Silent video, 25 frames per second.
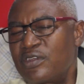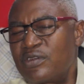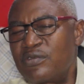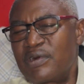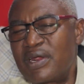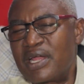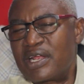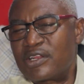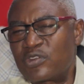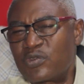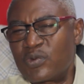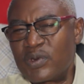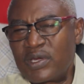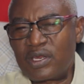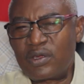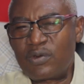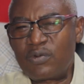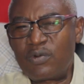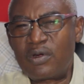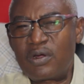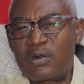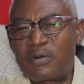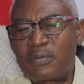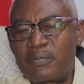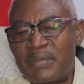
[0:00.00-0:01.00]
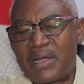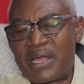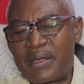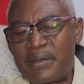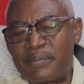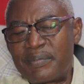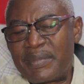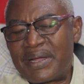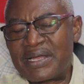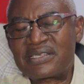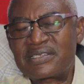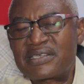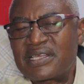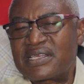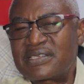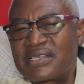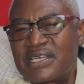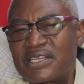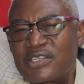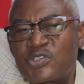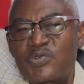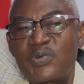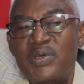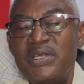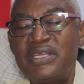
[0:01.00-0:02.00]
degree at 21, my master's
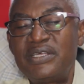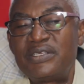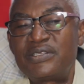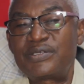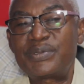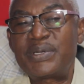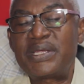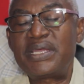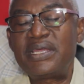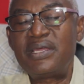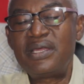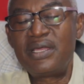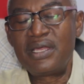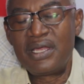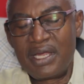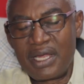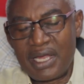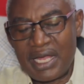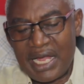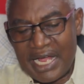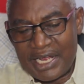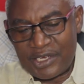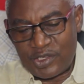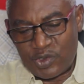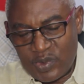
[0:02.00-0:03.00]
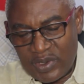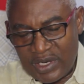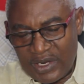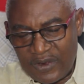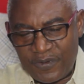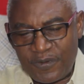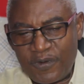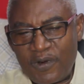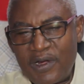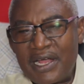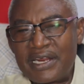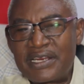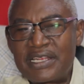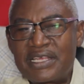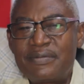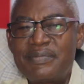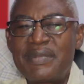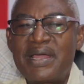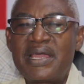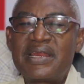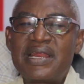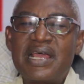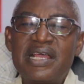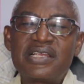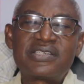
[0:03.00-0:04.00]
at 23. At 24, I did
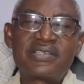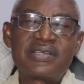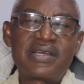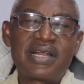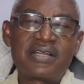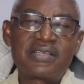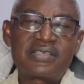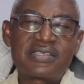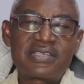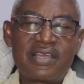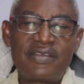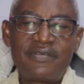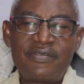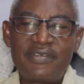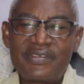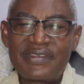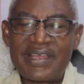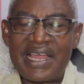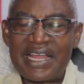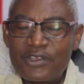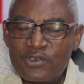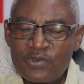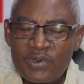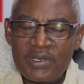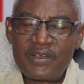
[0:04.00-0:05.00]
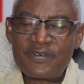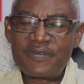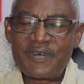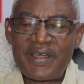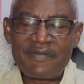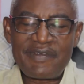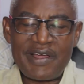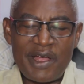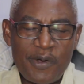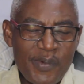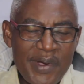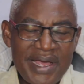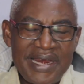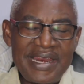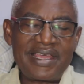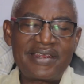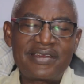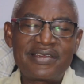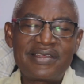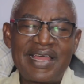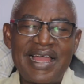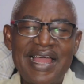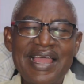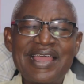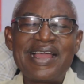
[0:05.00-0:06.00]
my national service. At 25, I
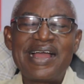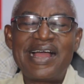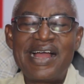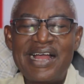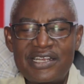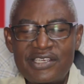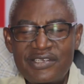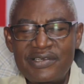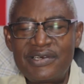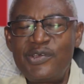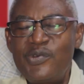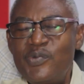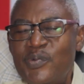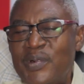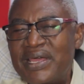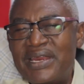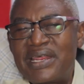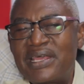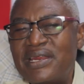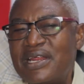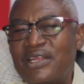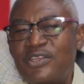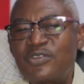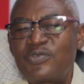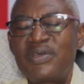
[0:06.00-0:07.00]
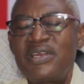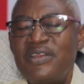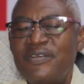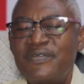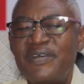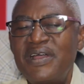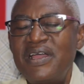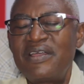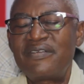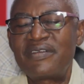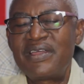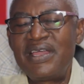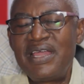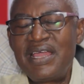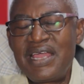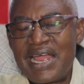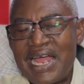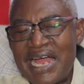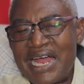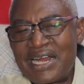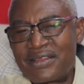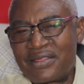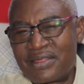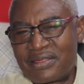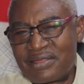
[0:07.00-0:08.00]
wedded. I actually wedded at 25.
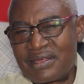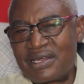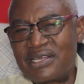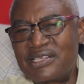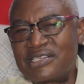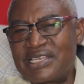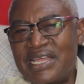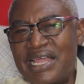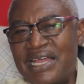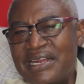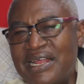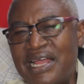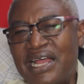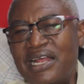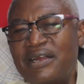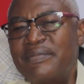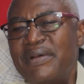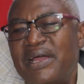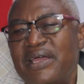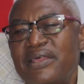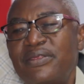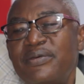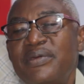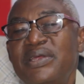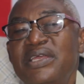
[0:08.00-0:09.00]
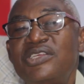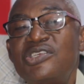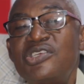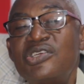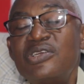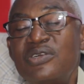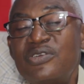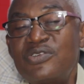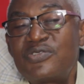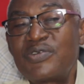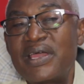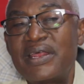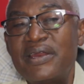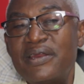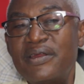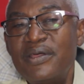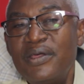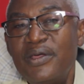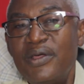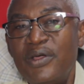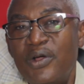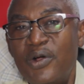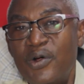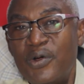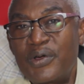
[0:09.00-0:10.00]
At 30, I'd had my three children.
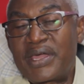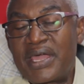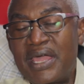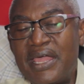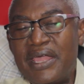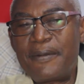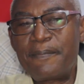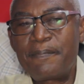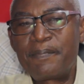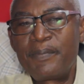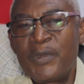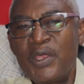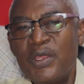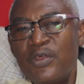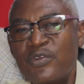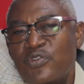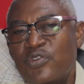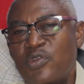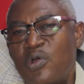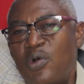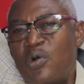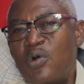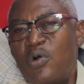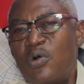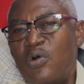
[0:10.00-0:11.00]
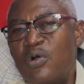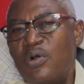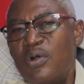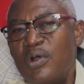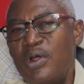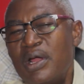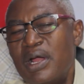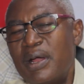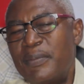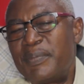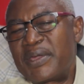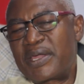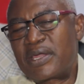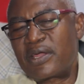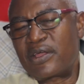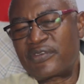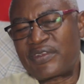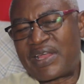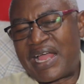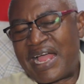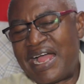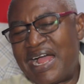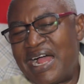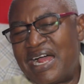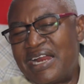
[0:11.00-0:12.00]
Okay? So, because
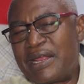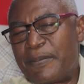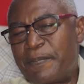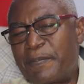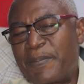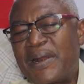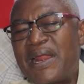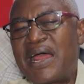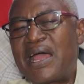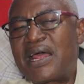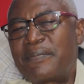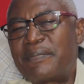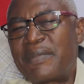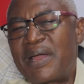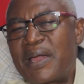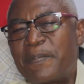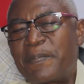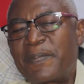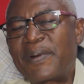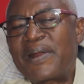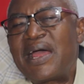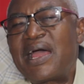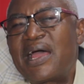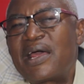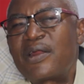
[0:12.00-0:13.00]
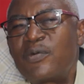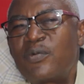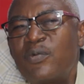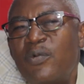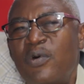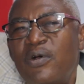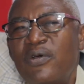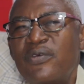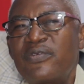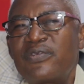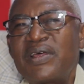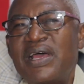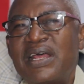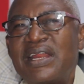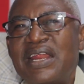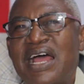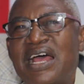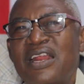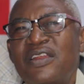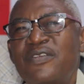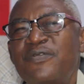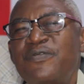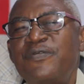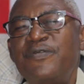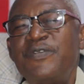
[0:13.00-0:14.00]
I had a plan, my plan was that
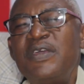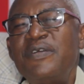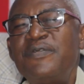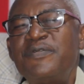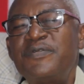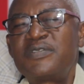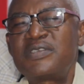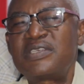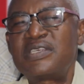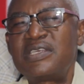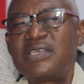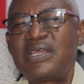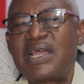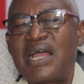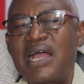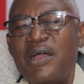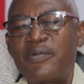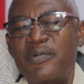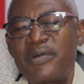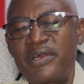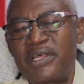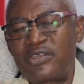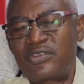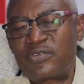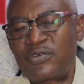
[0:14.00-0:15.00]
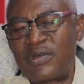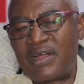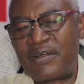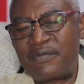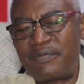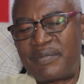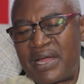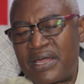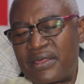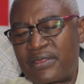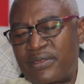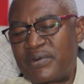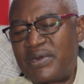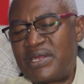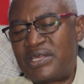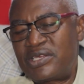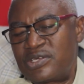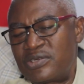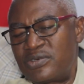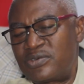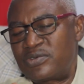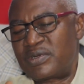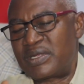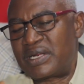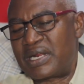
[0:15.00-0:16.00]
at 50, I wanted to have my three
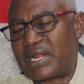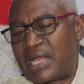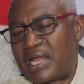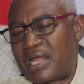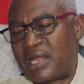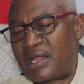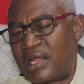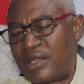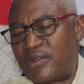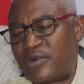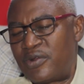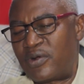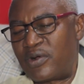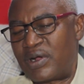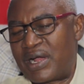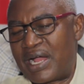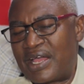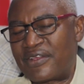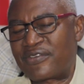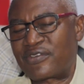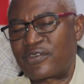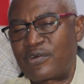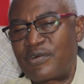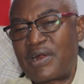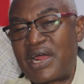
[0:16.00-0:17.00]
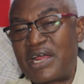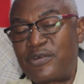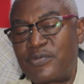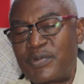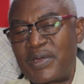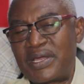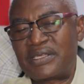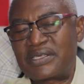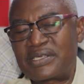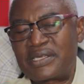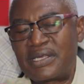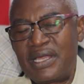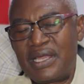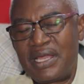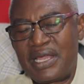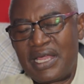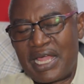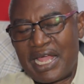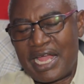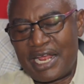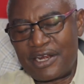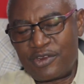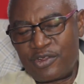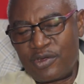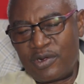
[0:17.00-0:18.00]
children, you know, as graduates.
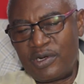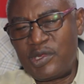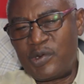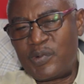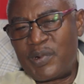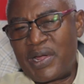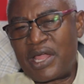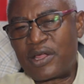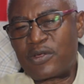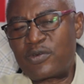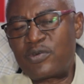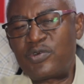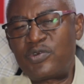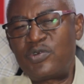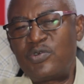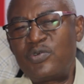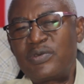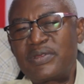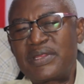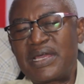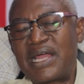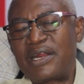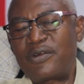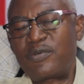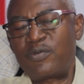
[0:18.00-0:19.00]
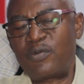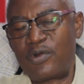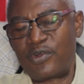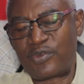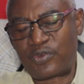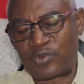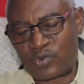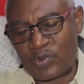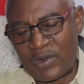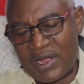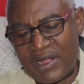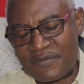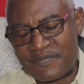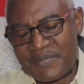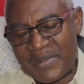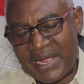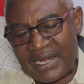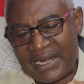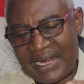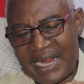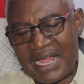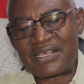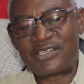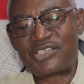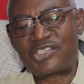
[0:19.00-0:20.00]
And the only way I could do that was to have my
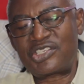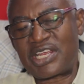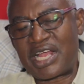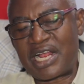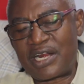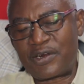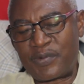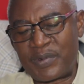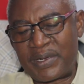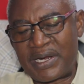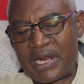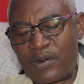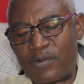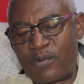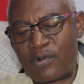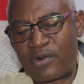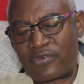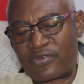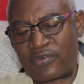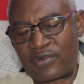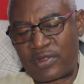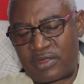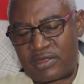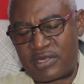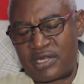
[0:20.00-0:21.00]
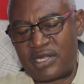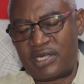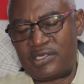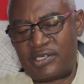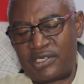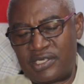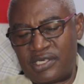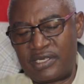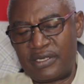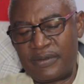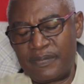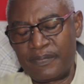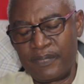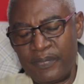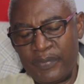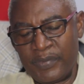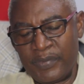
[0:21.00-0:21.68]
last child when I was 30.